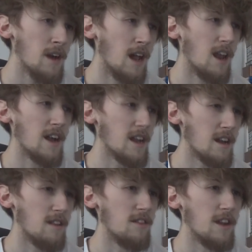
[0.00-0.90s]
I
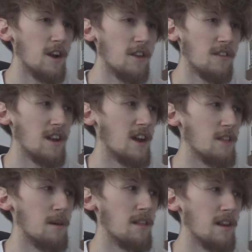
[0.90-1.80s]
like the only thing I
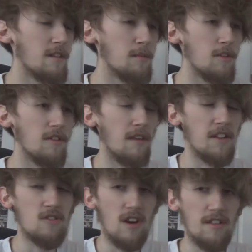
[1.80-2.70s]
liked about the last episode is that
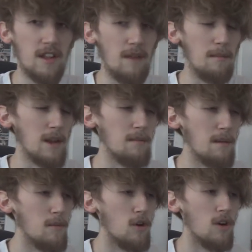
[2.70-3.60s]
they tried to give Emily a
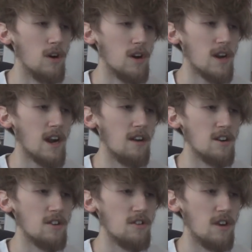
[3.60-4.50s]
bit more
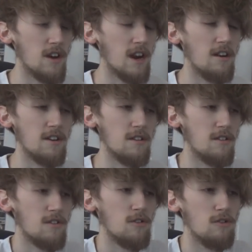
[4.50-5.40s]
character
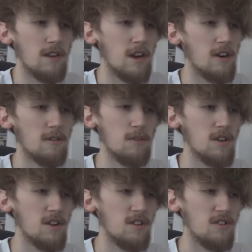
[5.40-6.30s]
story arc,
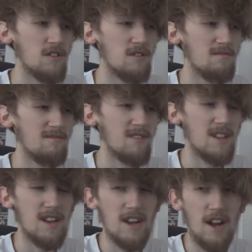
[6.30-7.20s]
but it
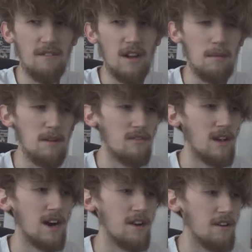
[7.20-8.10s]
kind of fell a bit
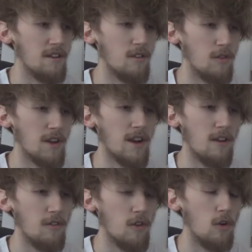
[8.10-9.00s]
flat, and all the
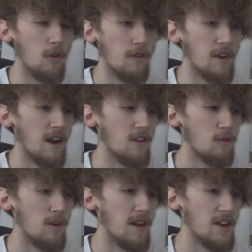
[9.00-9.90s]
other
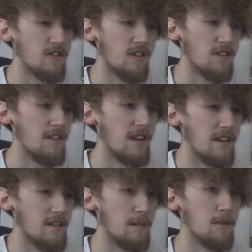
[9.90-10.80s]
characters weren't that interested in the
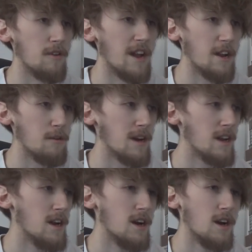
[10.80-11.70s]
last episode anyway.
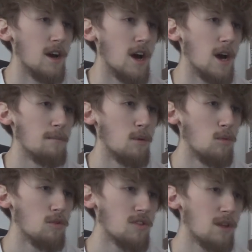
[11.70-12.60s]
But
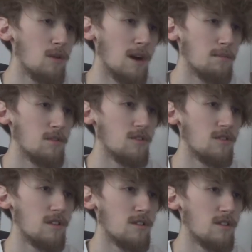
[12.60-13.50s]
we'll see what
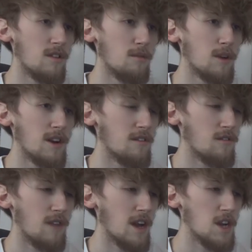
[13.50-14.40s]
happens. We're gonna
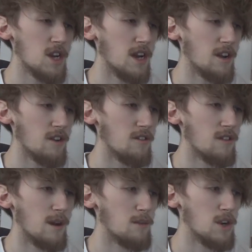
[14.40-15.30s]
have a
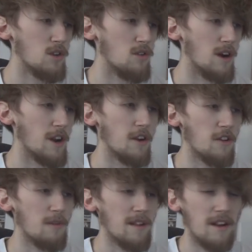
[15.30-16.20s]
shenanigans, I'm sure. I don't
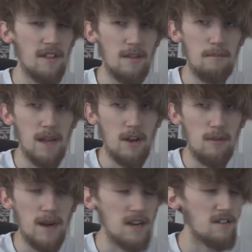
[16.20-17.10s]
expect anything big
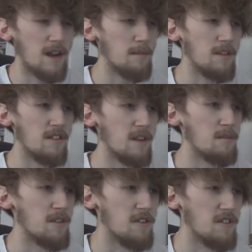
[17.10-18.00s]
or major to happen this
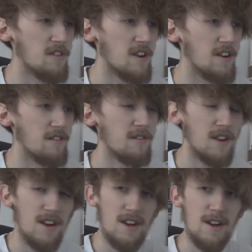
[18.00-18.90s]
episode. Just kind of
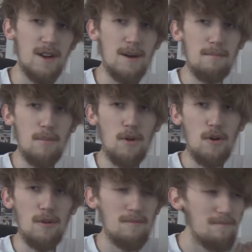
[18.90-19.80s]

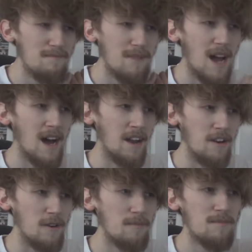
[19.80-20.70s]
more
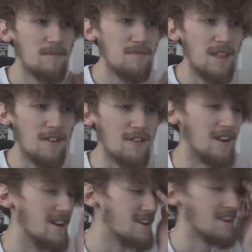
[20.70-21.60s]
Hannah. That's all
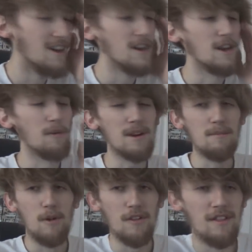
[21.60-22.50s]
I know. No, we
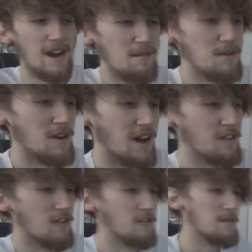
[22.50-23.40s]
need more than that, but I
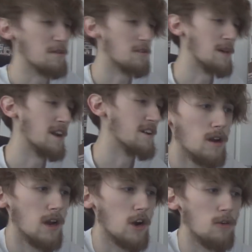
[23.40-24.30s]
do love me some Hannah.
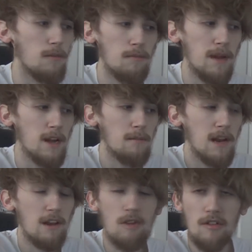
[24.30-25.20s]
Yeah, I could be
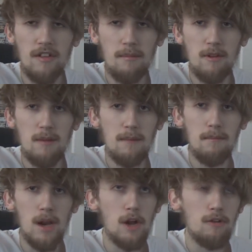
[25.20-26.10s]
completely wrong. This episode
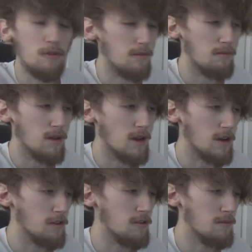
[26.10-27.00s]
might blow
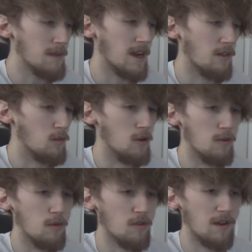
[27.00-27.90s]
me out of the
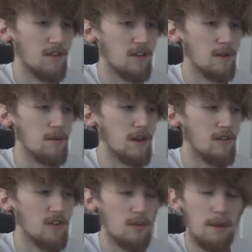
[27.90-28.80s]
water. We'll wait and see. But
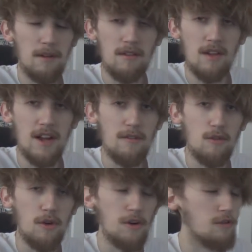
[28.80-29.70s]
if you enjoyed, please like. If
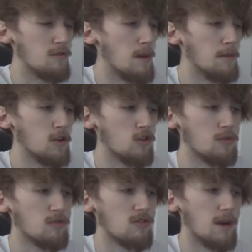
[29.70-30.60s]
you're new, remember to
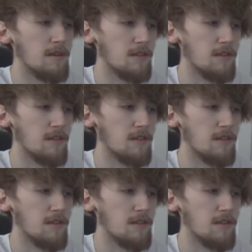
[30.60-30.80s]
subscribe.